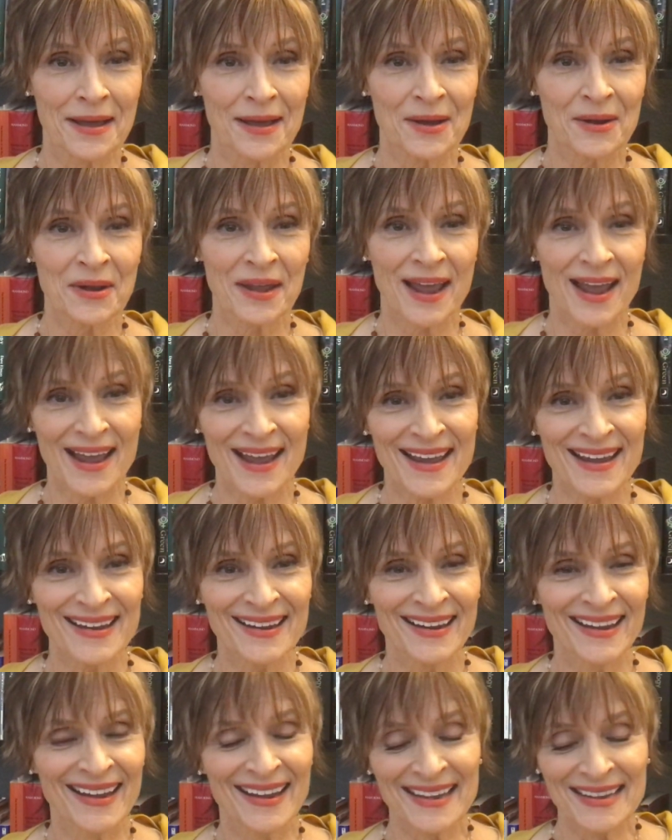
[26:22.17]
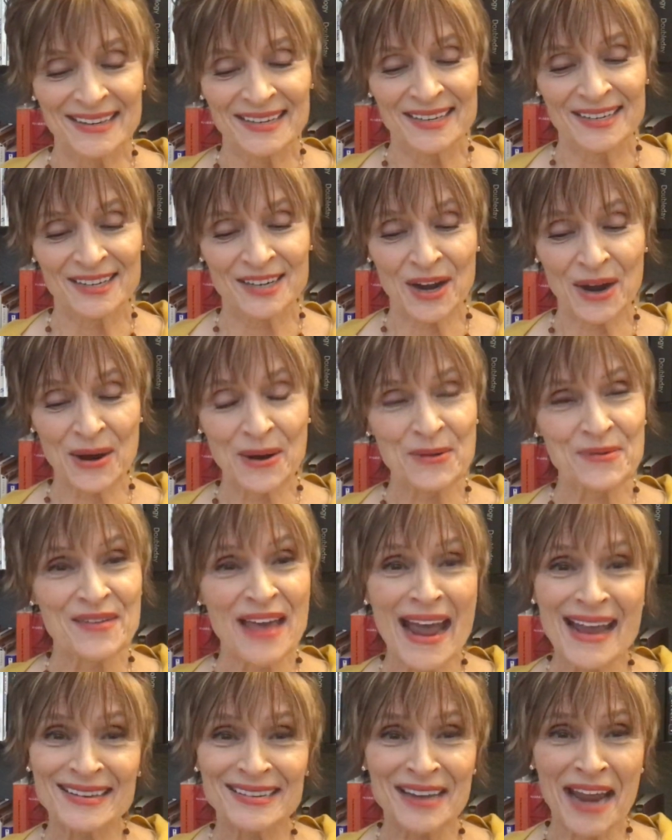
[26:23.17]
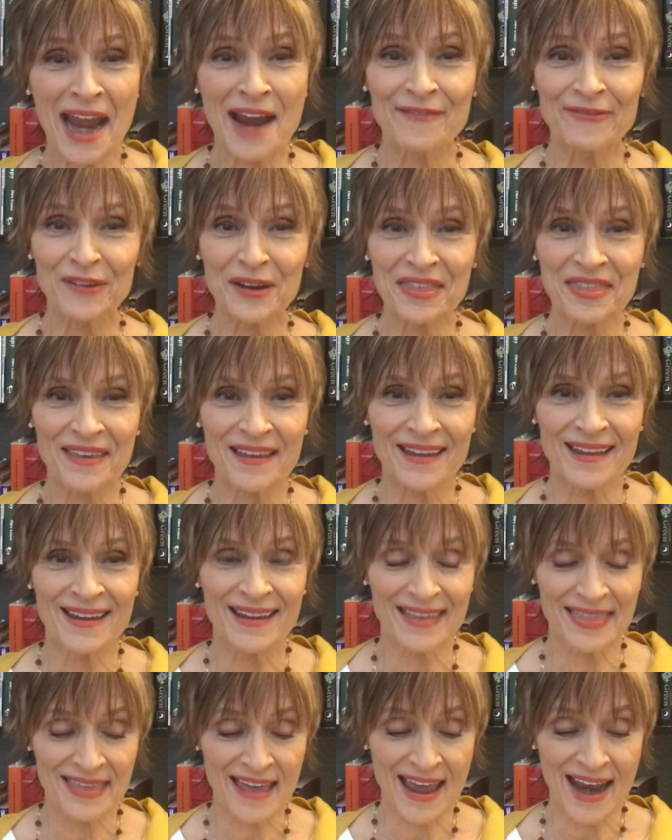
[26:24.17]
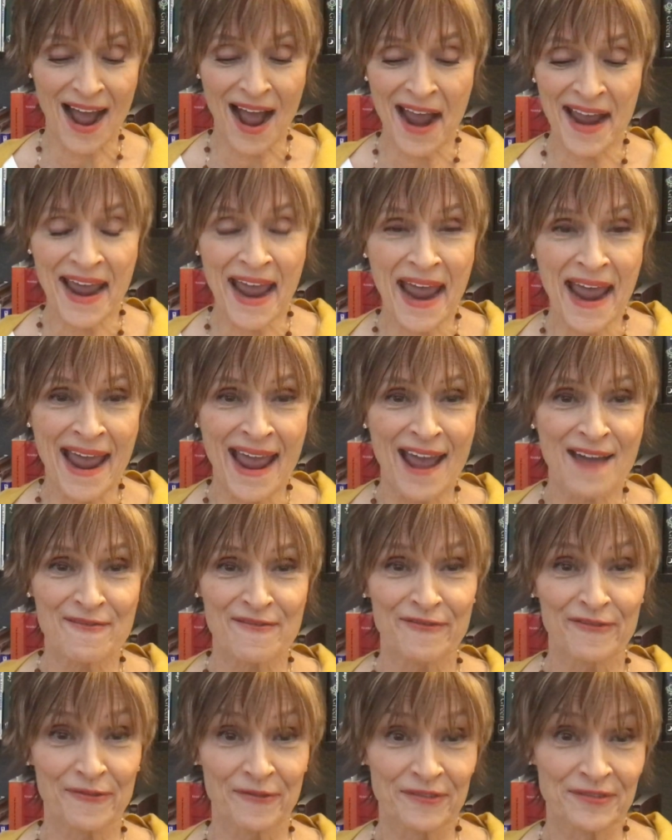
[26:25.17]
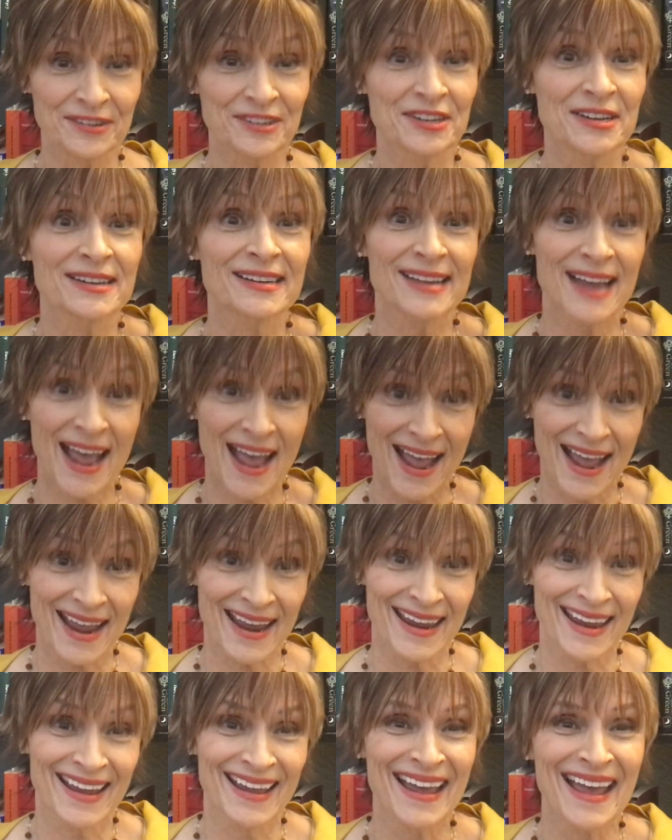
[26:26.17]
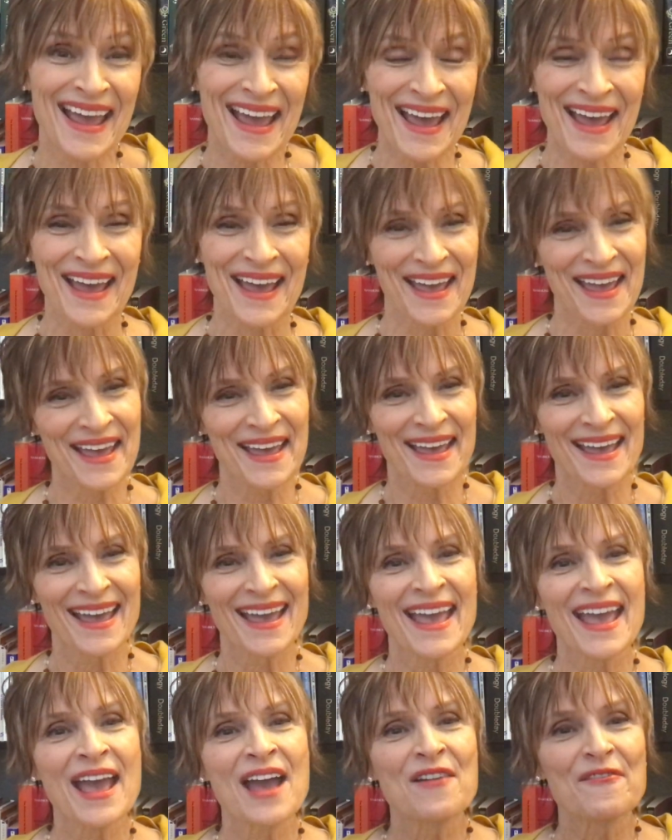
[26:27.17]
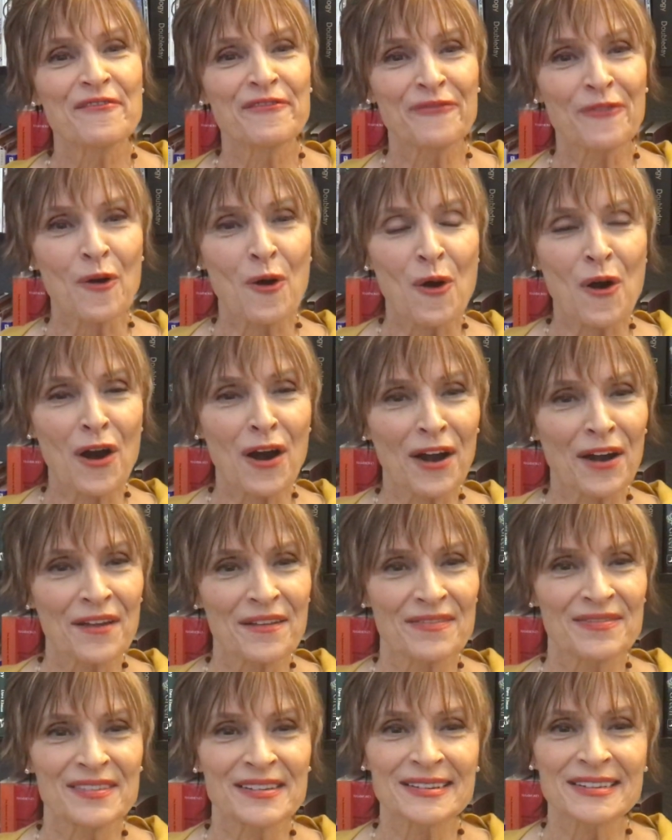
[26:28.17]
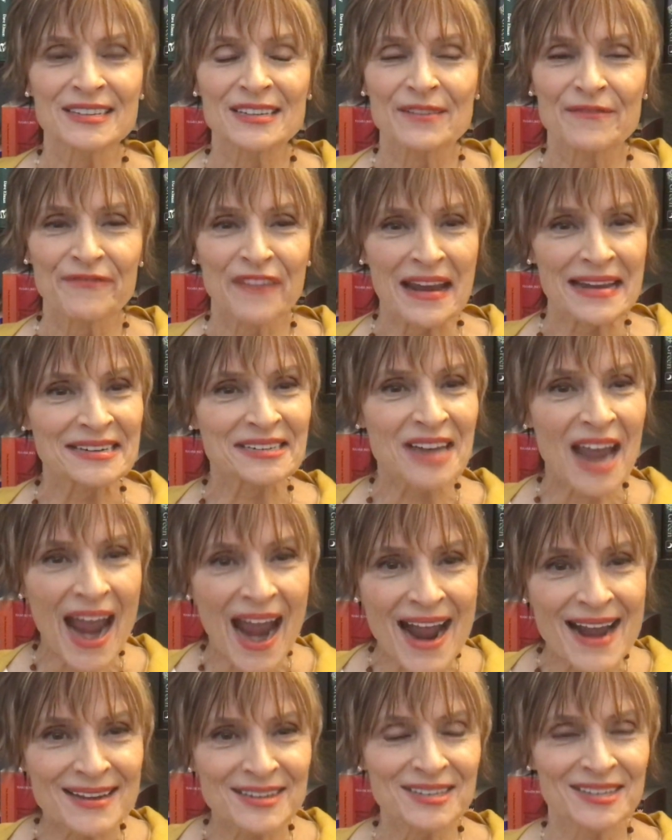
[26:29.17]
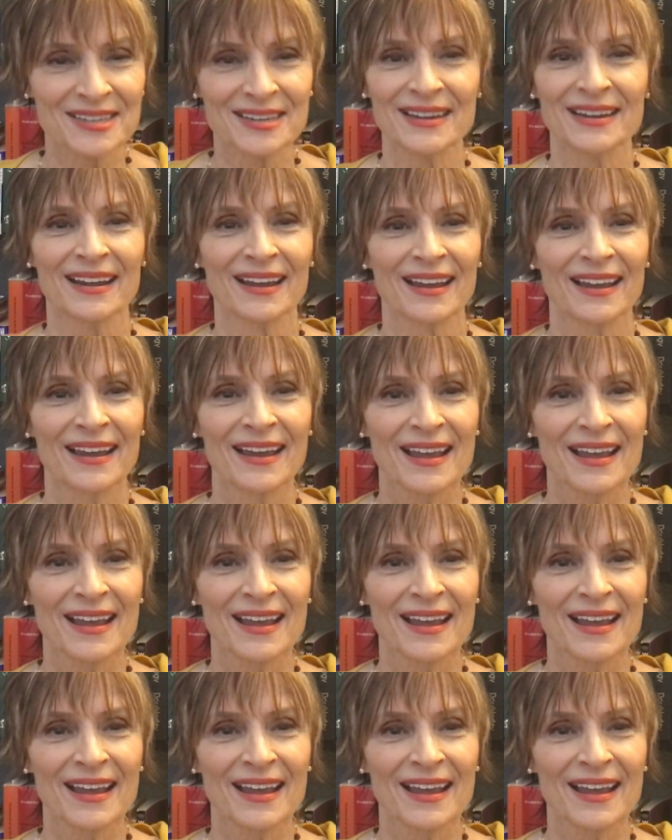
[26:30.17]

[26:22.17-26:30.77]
Okay, so that's everything that I have today for this fantastic